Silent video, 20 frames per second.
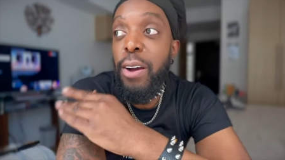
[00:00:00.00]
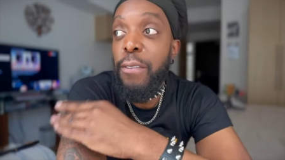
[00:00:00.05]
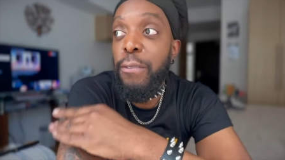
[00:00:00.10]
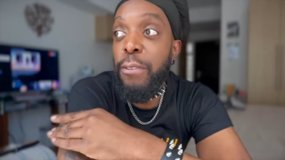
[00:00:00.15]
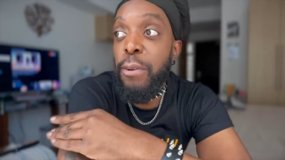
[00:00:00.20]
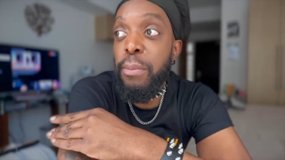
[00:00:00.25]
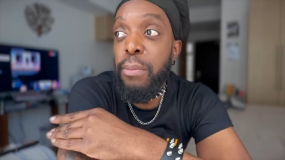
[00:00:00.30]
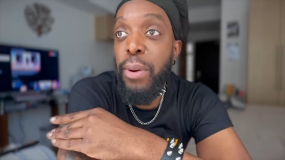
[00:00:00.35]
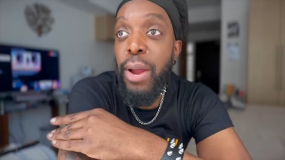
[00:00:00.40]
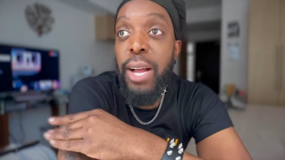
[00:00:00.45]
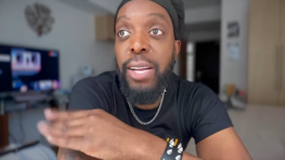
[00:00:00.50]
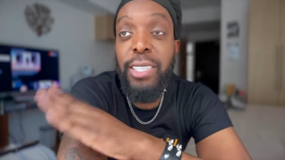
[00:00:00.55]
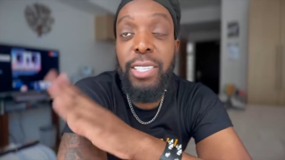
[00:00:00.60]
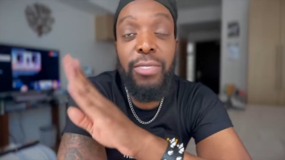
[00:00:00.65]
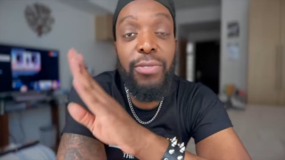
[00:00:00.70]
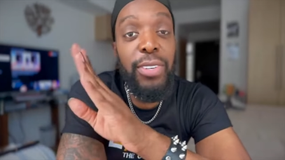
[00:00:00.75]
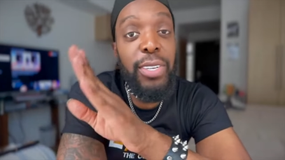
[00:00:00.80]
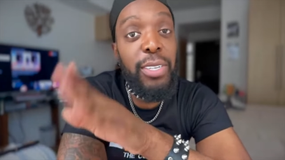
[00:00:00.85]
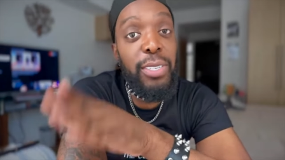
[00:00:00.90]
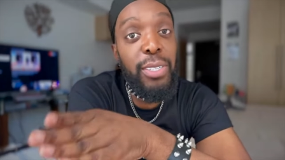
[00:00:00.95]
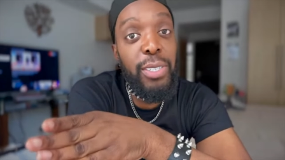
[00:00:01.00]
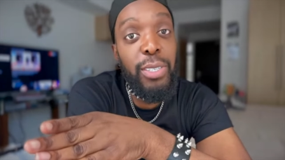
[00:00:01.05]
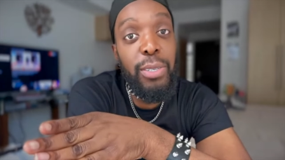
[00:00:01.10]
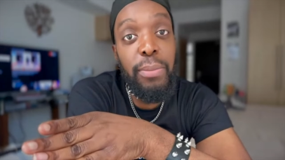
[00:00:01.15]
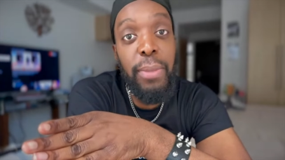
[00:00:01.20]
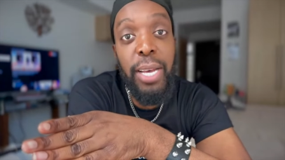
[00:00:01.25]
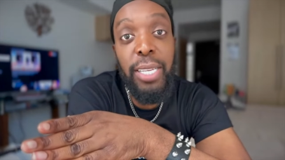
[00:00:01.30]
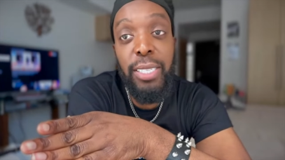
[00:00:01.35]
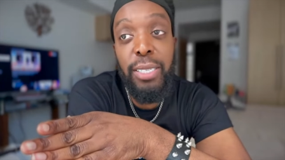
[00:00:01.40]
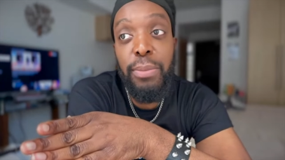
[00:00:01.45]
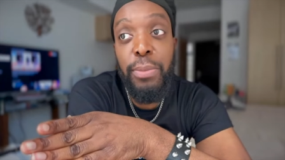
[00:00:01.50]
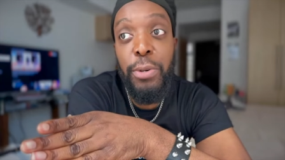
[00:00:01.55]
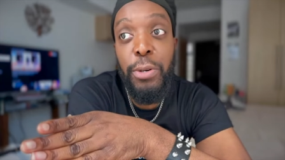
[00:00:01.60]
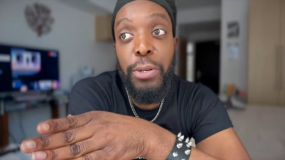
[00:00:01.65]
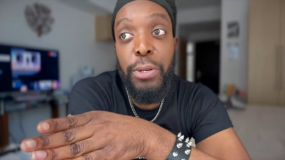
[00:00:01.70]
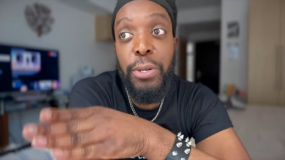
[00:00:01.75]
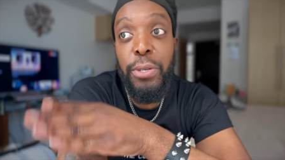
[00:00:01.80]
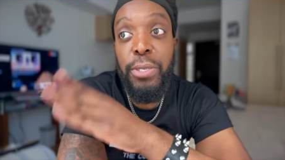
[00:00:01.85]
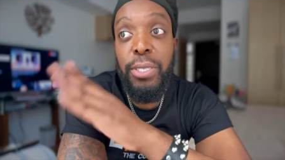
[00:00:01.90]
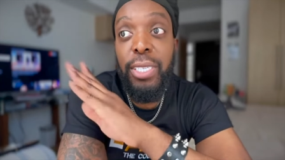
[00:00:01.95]
from Brownsville to
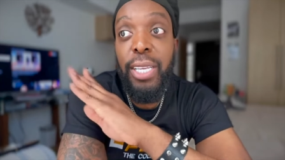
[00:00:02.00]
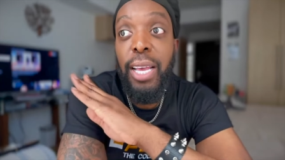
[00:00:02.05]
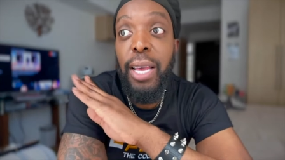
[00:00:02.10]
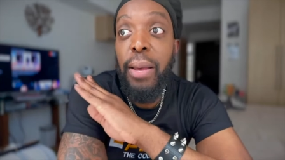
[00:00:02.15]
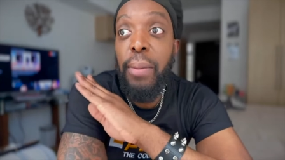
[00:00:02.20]
Matamoros,